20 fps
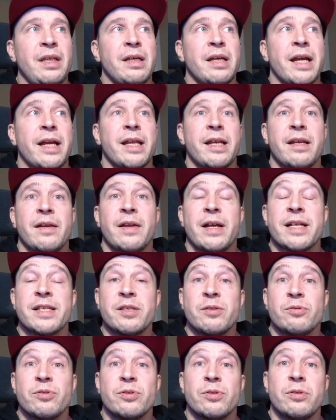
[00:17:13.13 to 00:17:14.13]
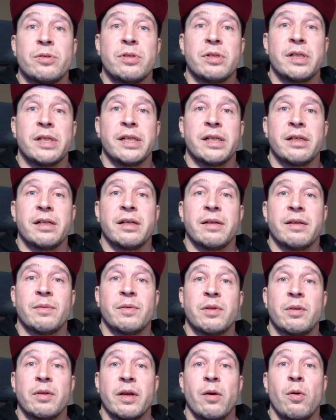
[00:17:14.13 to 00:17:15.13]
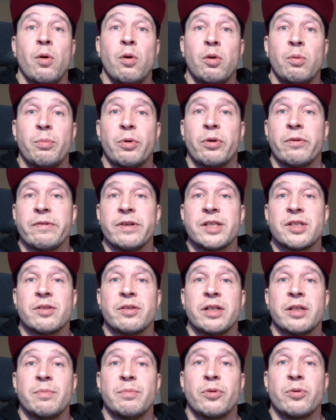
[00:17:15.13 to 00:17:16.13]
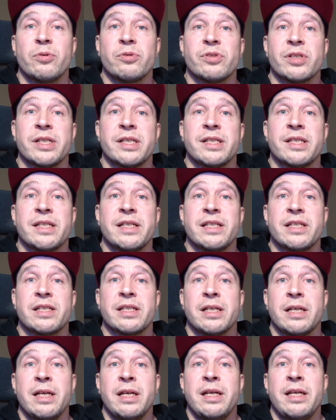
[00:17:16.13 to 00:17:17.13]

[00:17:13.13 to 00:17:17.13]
And as you saw, like uh, the whole provisioning process is